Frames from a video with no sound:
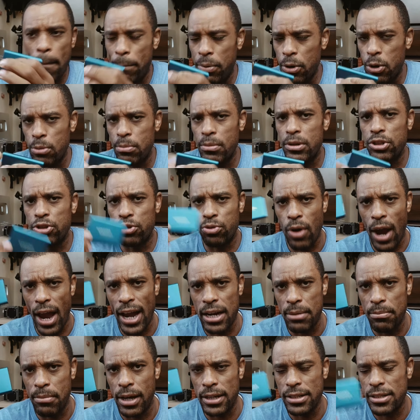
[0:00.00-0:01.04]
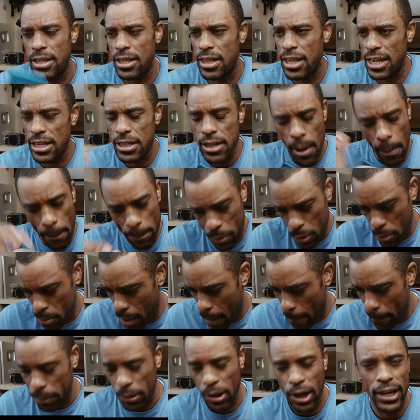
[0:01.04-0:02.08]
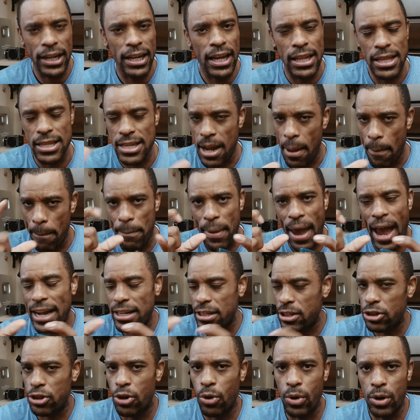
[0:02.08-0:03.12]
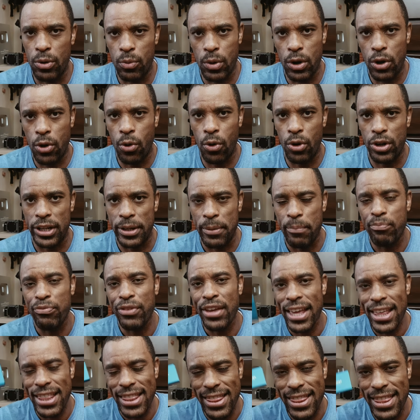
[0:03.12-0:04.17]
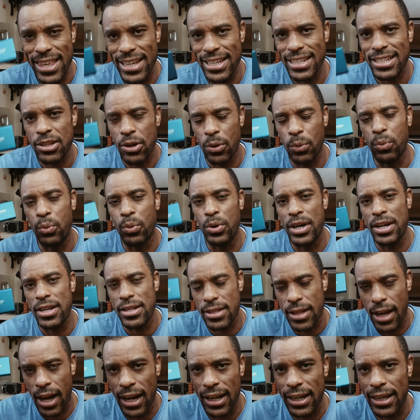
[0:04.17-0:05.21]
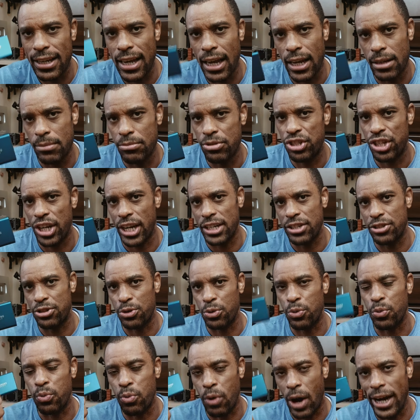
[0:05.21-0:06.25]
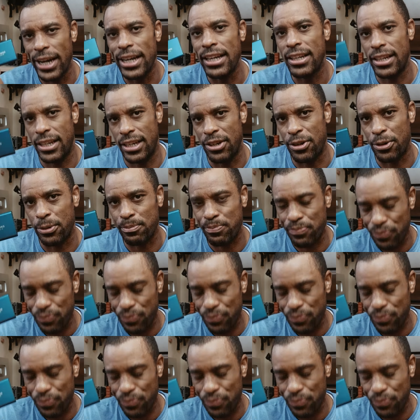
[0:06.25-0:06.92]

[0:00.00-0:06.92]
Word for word: boom, drag them onto this, boom, unplug it, and then I'm back to going recording. This was a game changer right here.